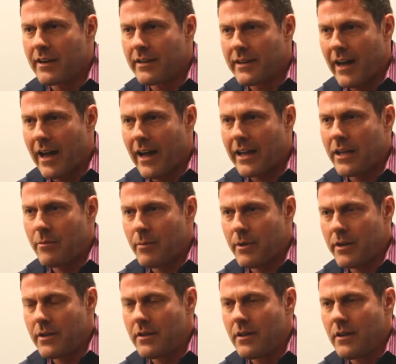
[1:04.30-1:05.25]
a
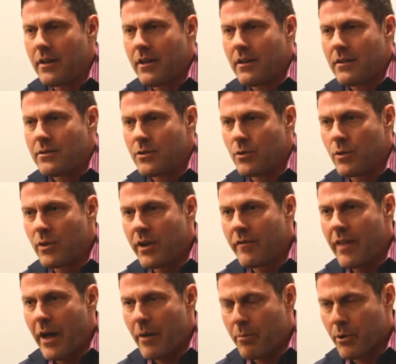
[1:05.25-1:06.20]
document to
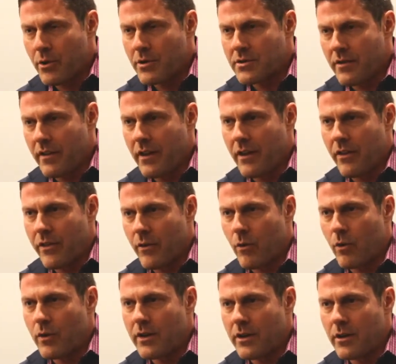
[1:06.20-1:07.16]
give that person the
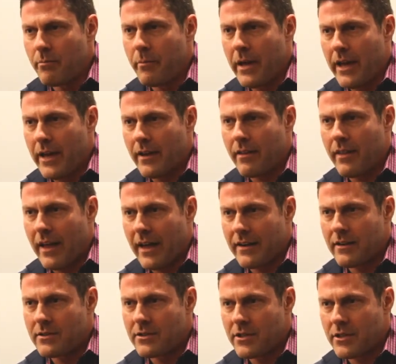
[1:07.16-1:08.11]
authority to make
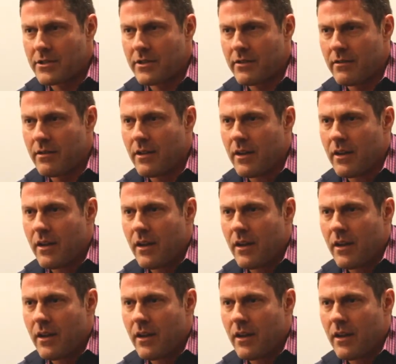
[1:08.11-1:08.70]
that decision.